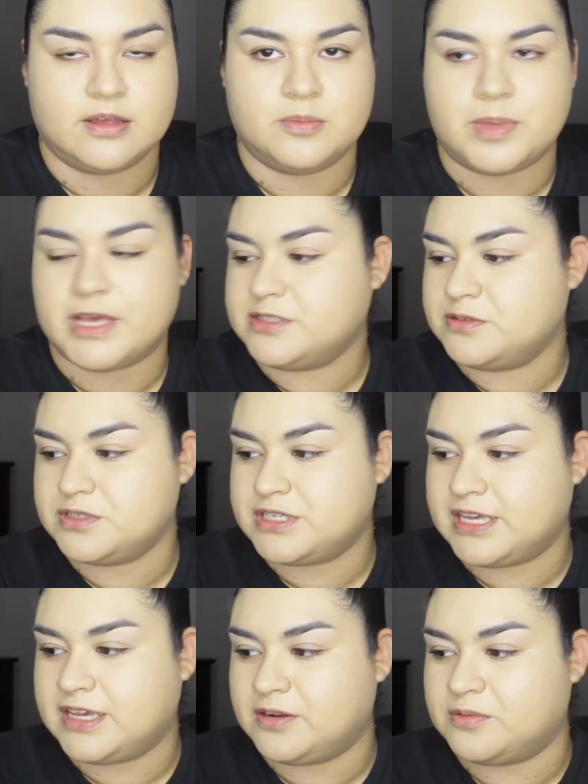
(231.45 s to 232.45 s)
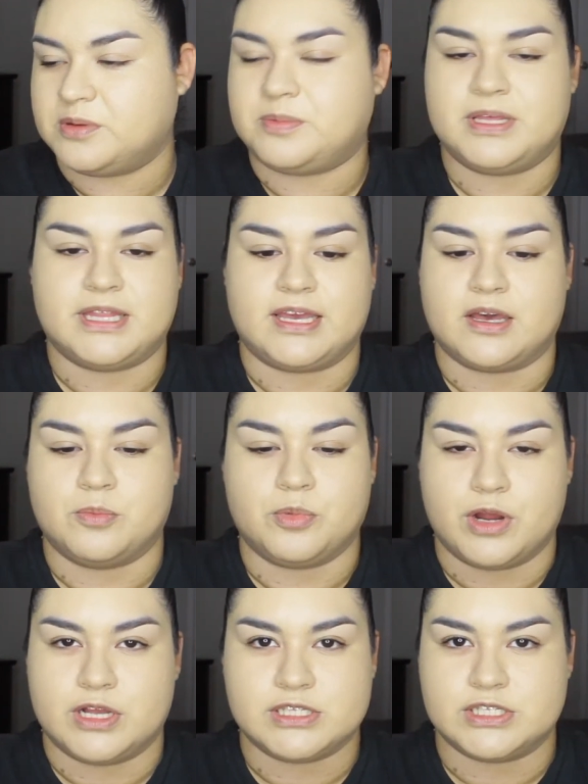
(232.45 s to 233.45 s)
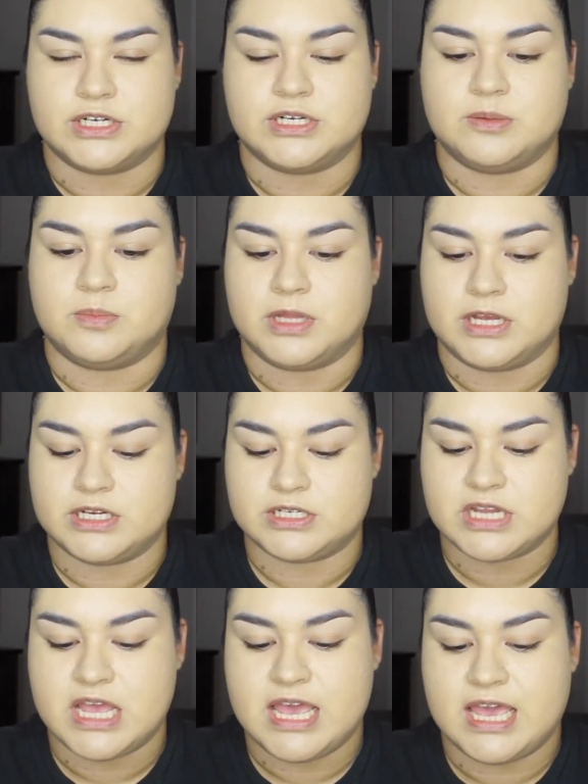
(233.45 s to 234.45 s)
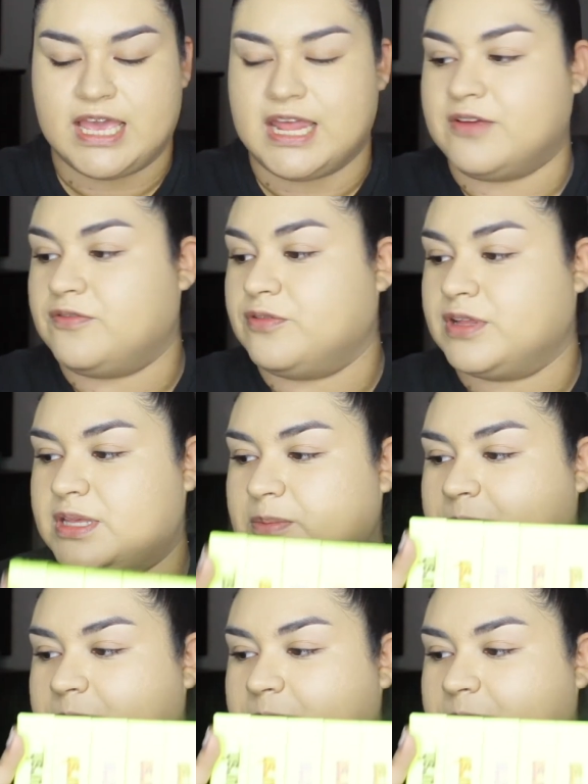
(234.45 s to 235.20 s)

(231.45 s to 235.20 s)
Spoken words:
base routine would be like a bronzer and a blush, and I've really